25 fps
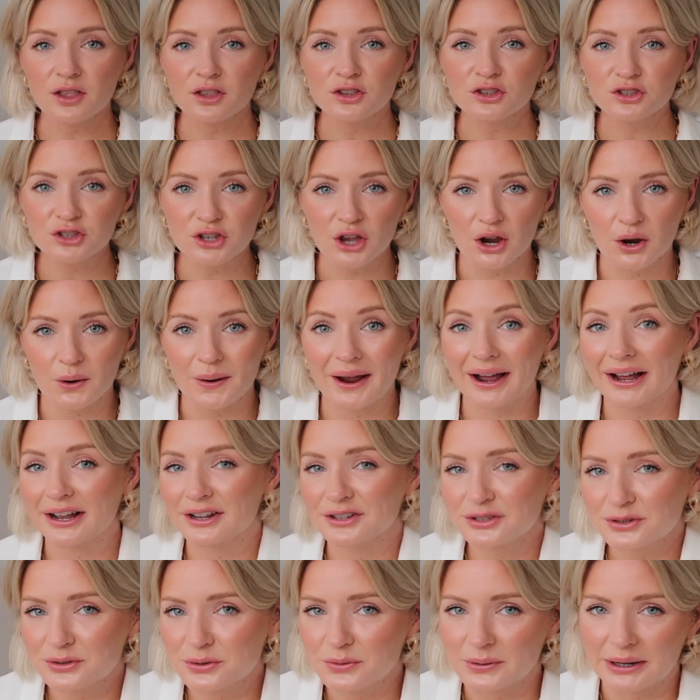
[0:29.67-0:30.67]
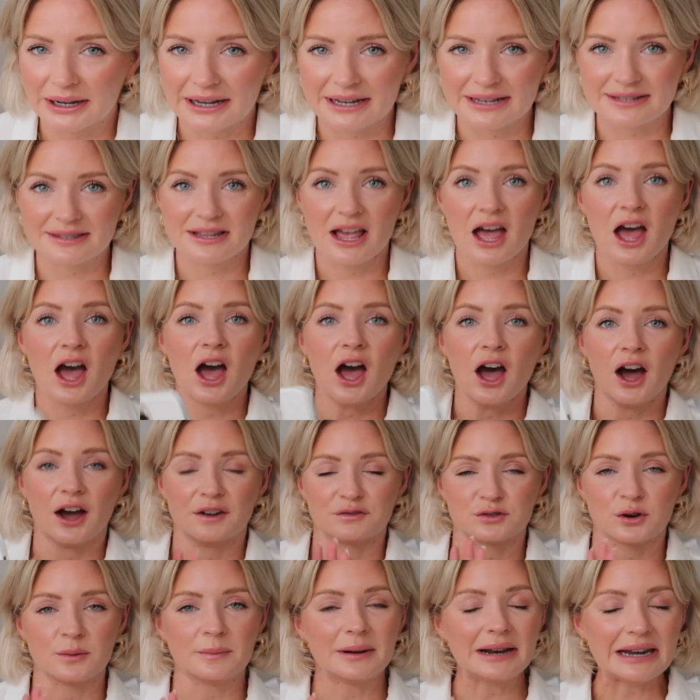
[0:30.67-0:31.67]
So as always,
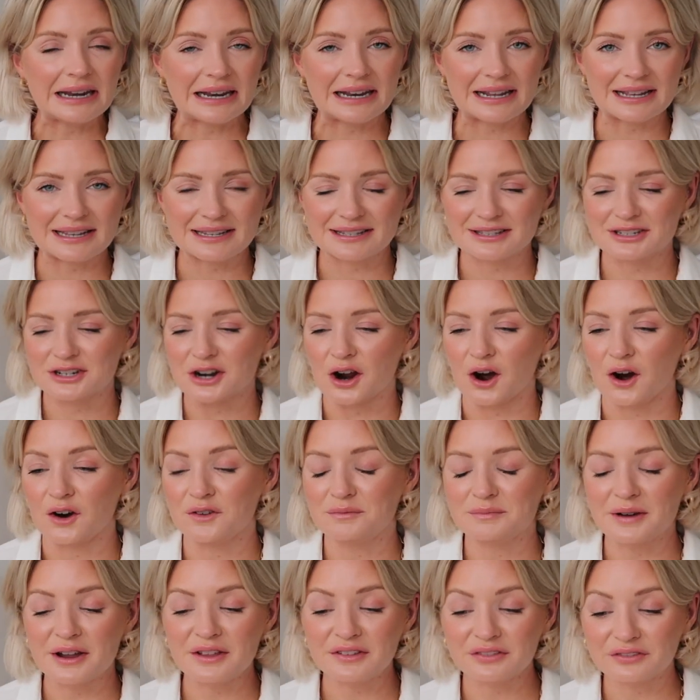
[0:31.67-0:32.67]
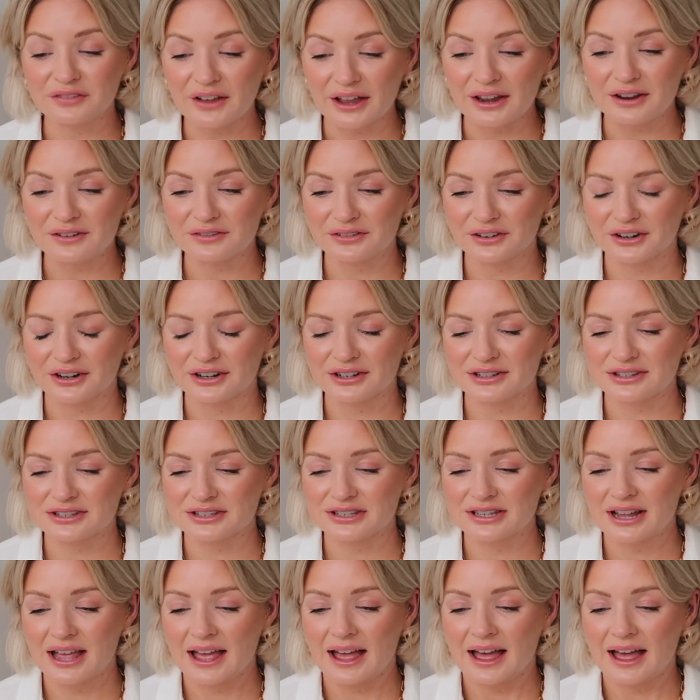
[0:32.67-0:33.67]
I've got my list of my favourites